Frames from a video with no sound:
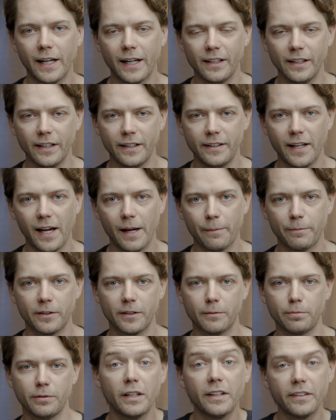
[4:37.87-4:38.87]
that
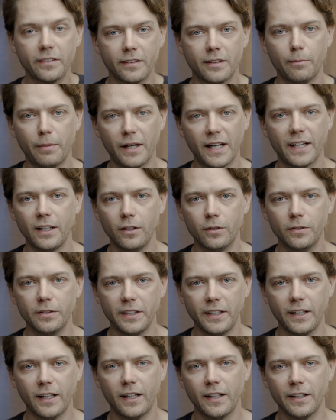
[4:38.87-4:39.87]
adapter plus the body
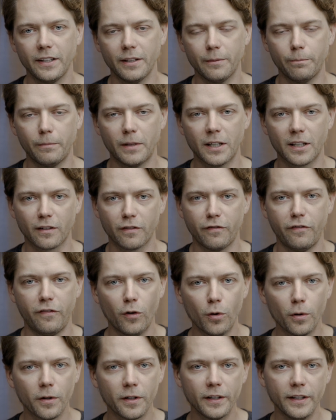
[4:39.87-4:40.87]
only on the Mark
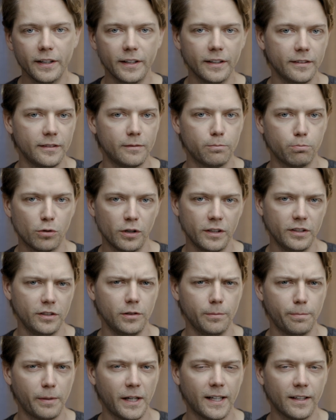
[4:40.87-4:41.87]
IV is
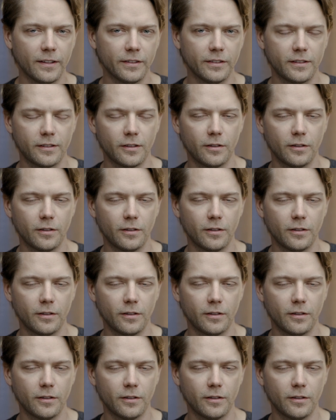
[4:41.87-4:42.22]
0.2 pounds.